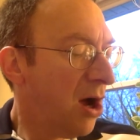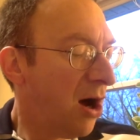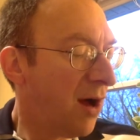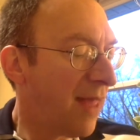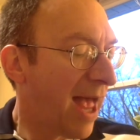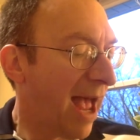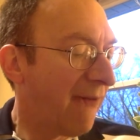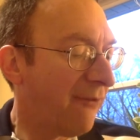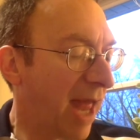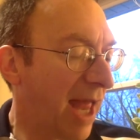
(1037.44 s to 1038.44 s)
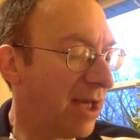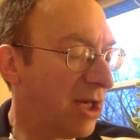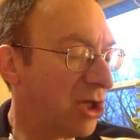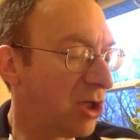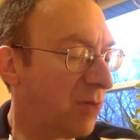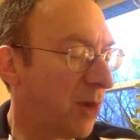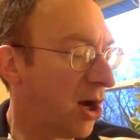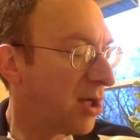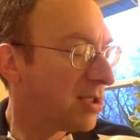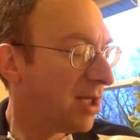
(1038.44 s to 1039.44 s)
On the half landing, she
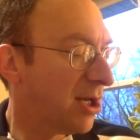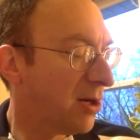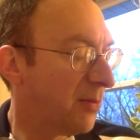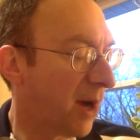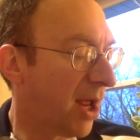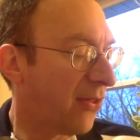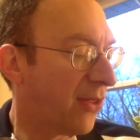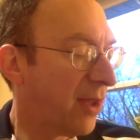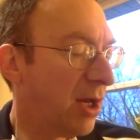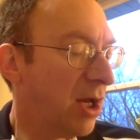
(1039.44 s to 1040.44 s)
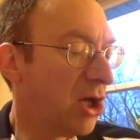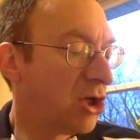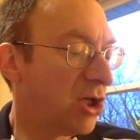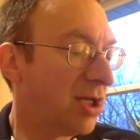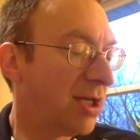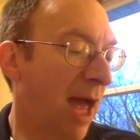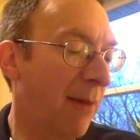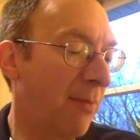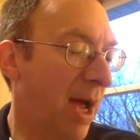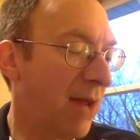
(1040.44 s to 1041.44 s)
paused to get her breath. She did
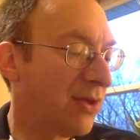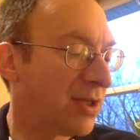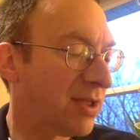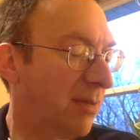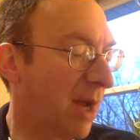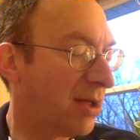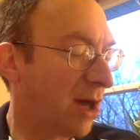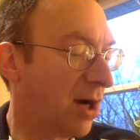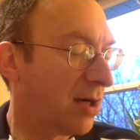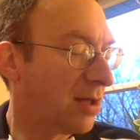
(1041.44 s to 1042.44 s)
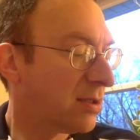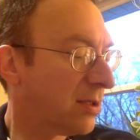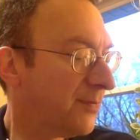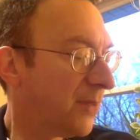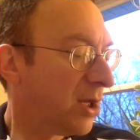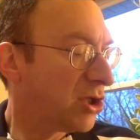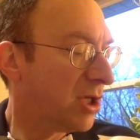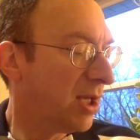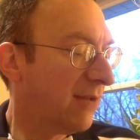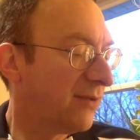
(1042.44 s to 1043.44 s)
not mind the semi-darkness.
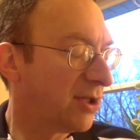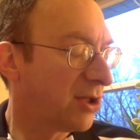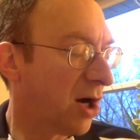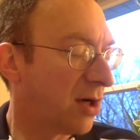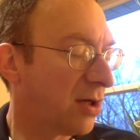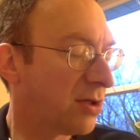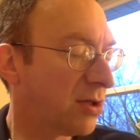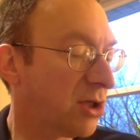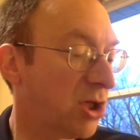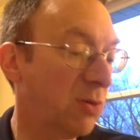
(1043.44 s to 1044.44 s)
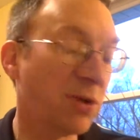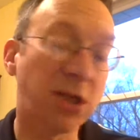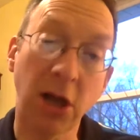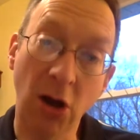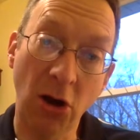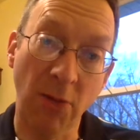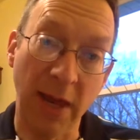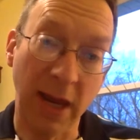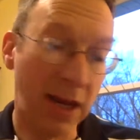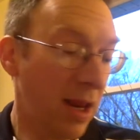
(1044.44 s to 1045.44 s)
She lived in darkness. She was at home
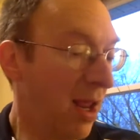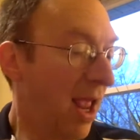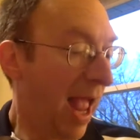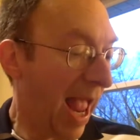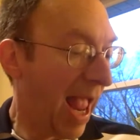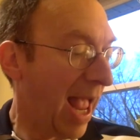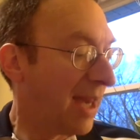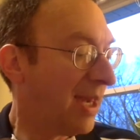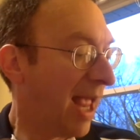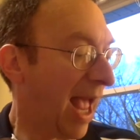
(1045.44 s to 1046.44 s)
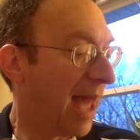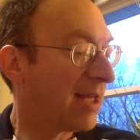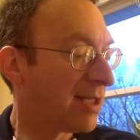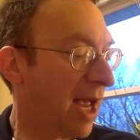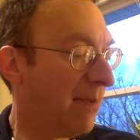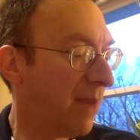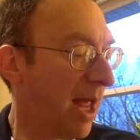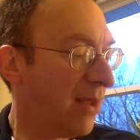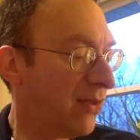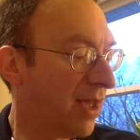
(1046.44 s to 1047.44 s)
in it. And, at a time
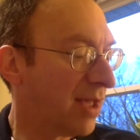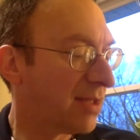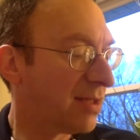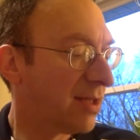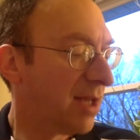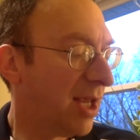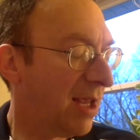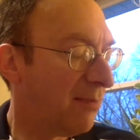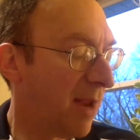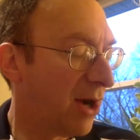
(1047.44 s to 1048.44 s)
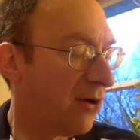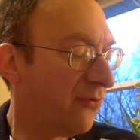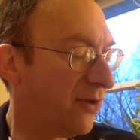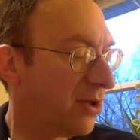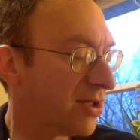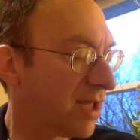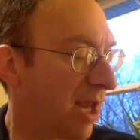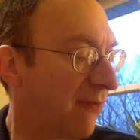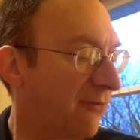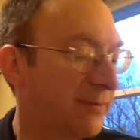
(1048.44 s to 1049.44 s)
like this, it made her feel safe.